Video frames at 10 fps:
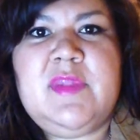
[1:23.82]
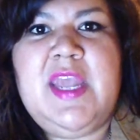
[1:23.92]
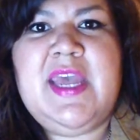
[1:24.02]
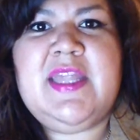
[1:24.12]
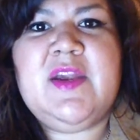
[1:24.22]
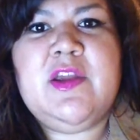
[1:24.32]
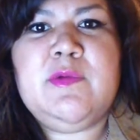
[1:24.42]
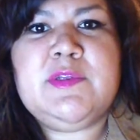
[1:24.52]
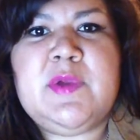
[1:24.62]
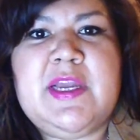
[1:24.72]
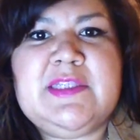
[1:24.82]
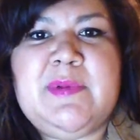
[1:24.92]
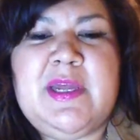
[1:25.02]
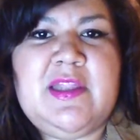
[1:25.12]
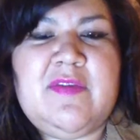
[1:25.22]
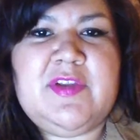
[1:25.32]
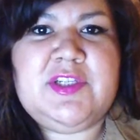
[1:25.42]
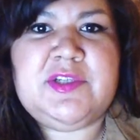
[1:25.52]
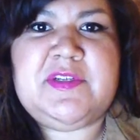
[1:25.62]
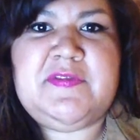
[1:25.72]
And there he was raised by a loving
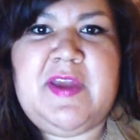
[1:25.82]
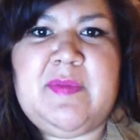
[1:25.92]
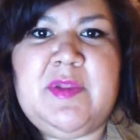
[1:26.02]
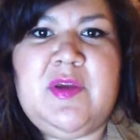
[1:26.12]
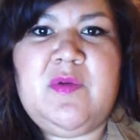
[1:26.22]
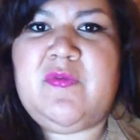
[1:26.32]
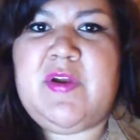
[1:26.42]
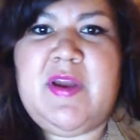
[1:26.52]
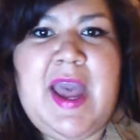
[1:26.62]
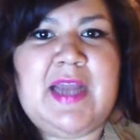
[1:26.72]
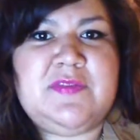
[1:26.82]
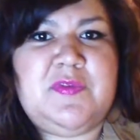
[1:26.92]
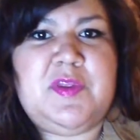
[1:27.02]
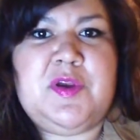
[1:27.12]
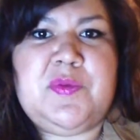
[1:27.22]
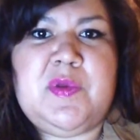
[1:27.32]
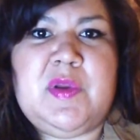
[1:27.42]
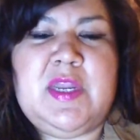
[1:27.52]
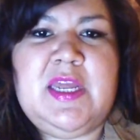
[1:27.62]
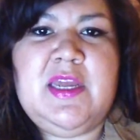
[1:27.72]
Jewish family who were very active in their
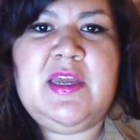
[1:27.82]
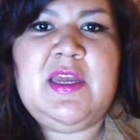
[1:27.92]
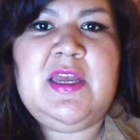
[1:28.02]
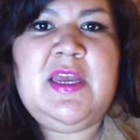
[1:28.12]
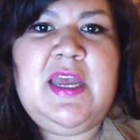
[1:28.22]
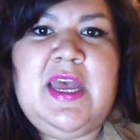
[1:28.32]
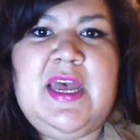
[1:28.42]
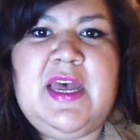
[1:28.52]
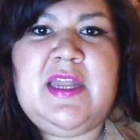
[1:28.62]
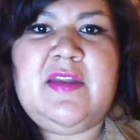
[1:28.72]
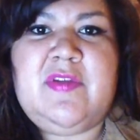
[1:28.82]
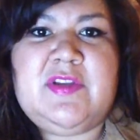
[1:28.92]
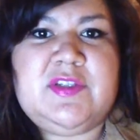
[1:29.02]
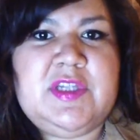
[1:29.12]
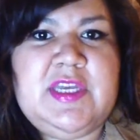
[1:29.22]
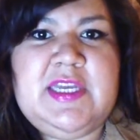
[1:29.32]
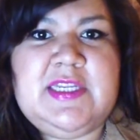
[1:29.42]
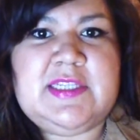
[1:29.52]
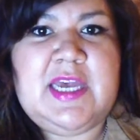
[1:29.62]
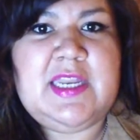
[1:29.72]
community. And eventually he
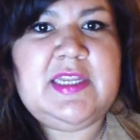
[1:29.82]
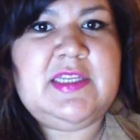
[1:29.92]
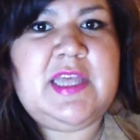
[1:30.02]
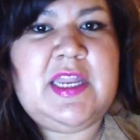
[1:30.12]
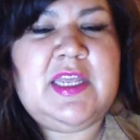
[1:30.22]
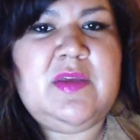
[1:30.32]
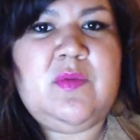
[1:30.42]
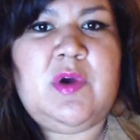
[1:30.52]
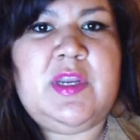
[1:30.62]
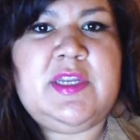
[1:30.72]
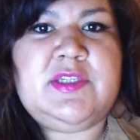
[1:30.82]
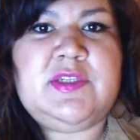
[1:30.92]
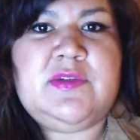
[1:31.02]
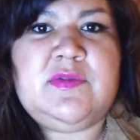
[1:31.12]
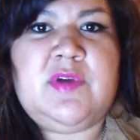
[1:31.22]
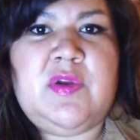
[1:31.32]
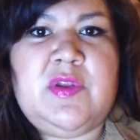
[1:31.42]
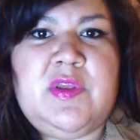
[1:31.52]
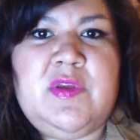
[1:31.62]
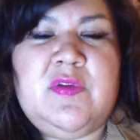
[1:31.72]
decided that he wanted to go
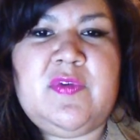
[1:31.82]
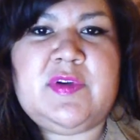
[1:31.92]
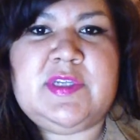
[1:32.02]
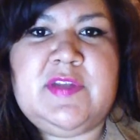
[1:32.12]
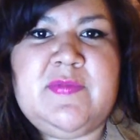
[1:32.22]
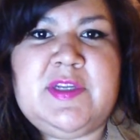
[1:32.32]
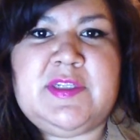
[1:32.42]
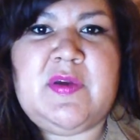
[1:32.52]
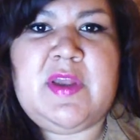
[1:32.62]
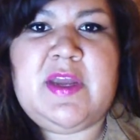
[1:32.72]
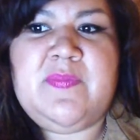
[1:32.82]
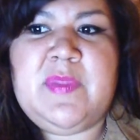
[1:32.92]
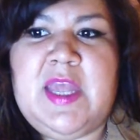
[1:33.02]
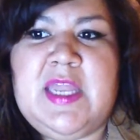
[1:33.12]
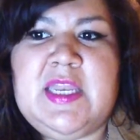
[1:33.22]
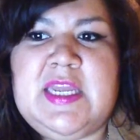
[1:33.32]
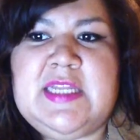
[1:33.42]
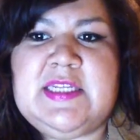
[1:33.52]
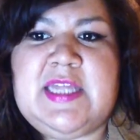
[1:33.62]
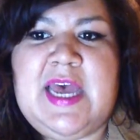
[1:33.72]
to the University of Minnesota, and he
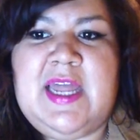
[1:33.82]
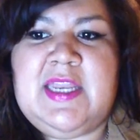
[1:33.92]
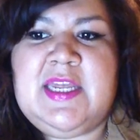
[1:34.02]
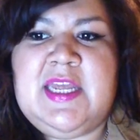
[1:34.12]
did that.